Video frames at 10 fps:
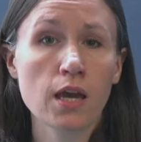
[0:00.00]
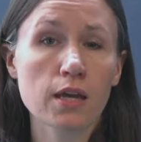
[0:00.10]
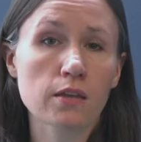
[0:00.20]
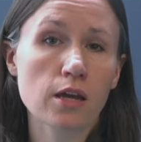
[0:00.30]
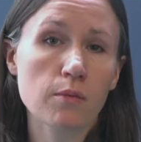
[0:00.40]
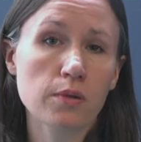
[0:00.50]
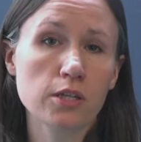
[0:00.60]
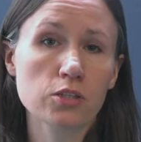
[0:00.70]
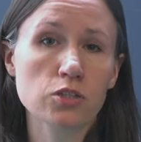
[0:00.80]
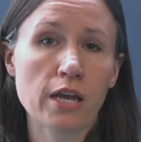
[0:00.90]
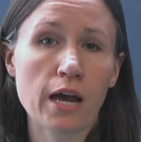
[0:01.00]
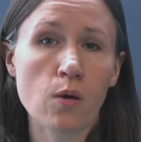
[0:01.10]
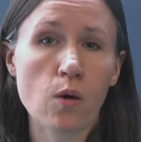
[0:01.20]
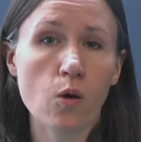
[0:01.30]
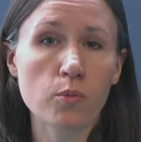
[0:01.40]
and the company's
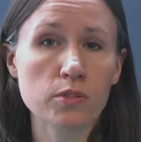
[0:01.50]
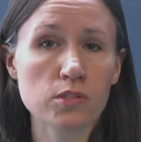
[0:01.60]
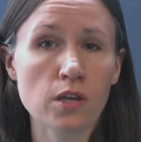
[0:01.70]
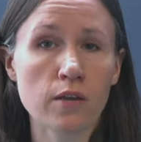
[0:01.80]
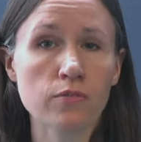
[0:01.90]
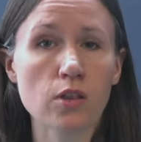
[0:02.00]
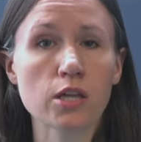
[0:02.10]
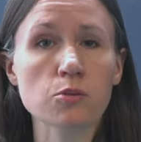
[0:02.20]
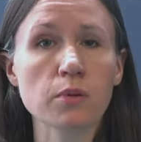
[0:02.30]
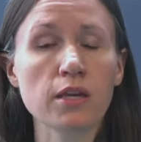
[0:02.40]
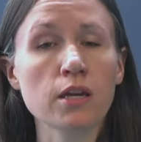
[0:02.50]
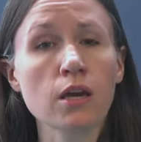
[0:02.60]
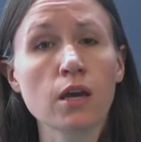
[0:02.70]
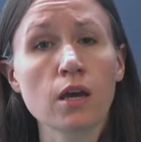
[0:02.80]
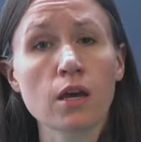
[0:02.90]
now open design philosophy
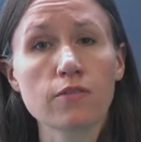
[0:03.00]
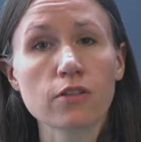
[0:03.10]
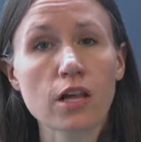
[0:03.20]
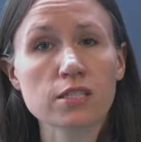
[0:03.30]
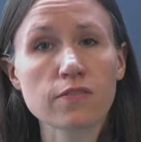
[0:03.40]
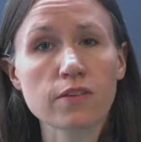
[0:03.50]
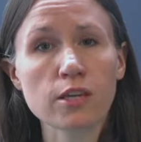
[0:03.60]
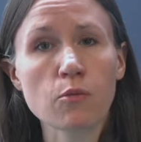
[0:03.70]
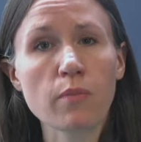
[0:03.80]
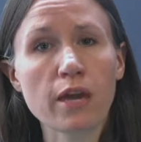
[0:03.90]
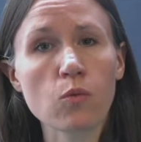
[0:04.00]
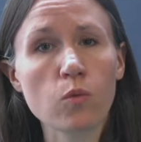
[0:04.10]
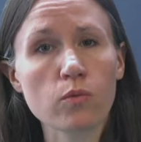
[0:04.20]
philosophy may,